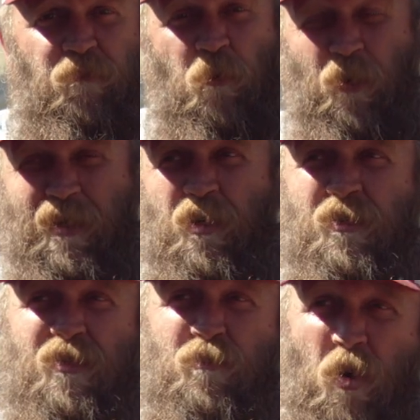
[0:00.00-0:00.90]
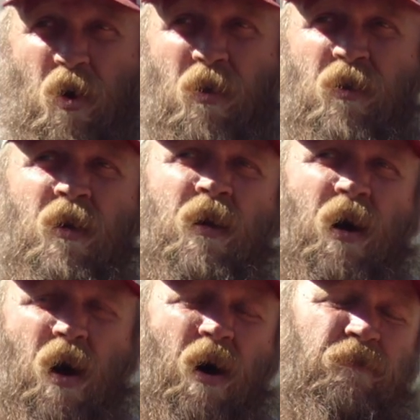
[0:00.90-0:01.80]
for your small
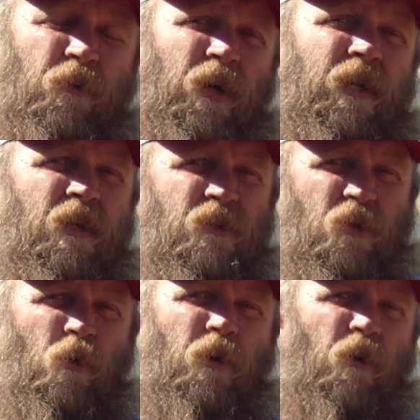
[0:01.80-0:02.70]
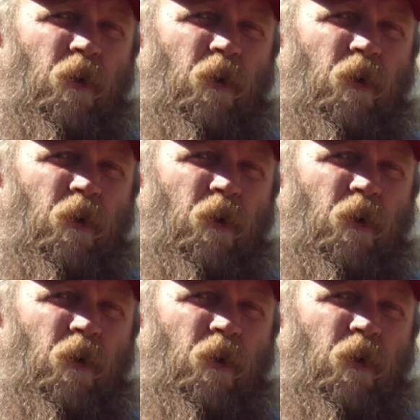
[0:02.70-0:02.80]
off-grid solar